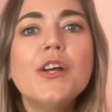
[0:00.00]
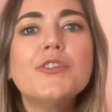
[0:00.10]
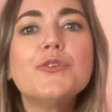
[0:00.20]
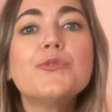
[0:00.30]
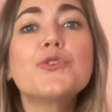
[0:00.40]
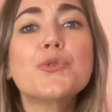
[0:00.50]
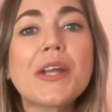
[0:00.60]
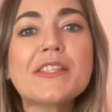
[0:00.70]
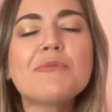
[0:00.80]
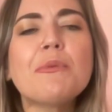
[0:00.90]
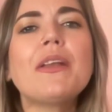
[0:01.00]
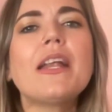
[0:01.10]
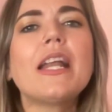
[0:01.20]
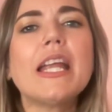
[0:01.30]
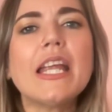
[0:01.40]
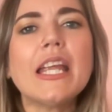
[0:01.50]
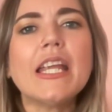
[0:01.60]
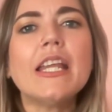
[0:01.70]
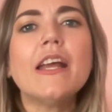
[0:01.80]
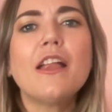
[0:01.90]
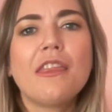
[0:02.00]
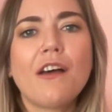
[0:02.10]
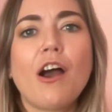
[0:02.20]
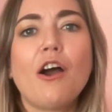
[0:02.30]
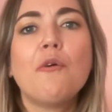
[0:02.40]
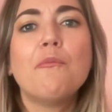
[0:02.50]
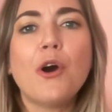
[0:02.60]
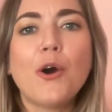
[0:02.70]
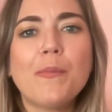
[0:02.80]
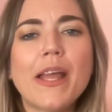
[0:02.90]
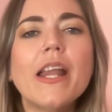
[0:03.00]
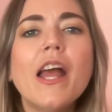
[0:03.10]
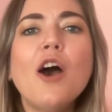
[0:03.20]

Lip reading: to transmute it in the moment.